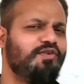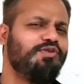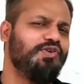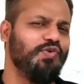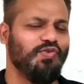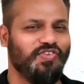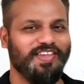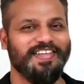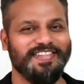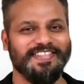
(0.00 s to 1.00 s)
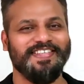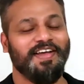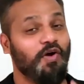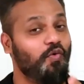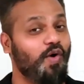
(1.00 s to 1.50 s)
out the two scenes,
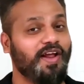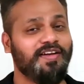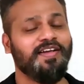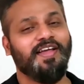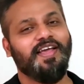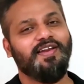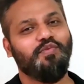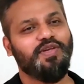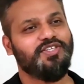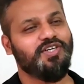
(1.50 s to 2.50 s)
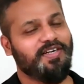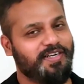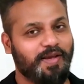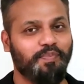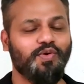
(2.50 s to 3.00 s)
one in which a
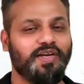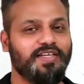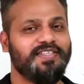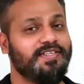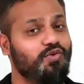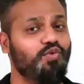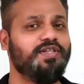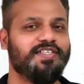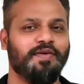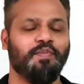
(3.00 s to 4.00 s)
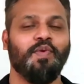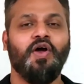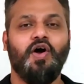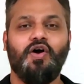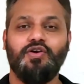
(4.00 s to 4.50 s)
deputy scolds him
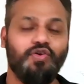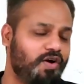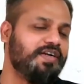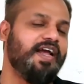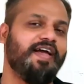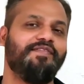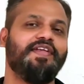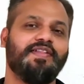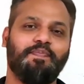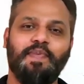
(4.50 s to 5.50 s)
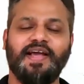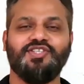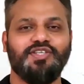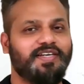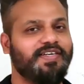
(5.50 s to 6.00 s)
on not having the
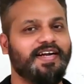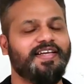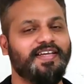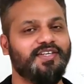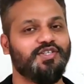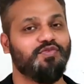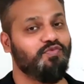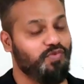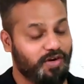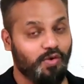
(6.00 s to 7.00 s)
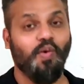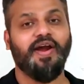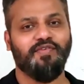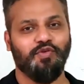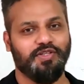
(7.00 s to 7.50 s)
passion and dedication
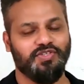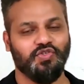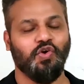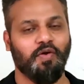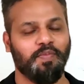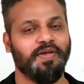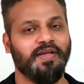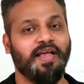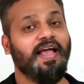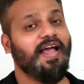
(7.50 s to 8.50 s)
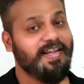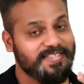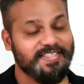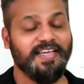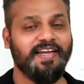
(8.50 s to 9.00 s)
required for this job
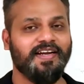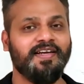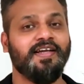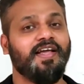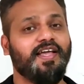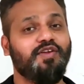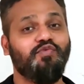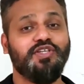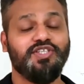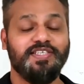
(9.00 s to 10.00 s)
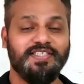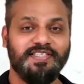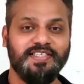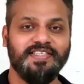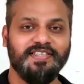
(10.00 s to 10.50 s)
and second in which
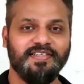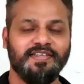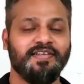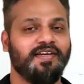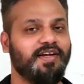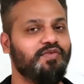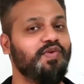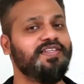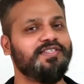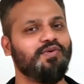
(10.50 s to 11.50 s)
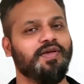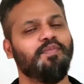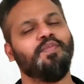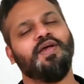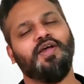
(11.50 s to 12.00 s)
sister conveys to him
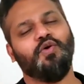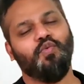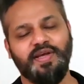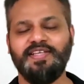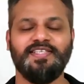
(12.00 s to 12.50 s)
very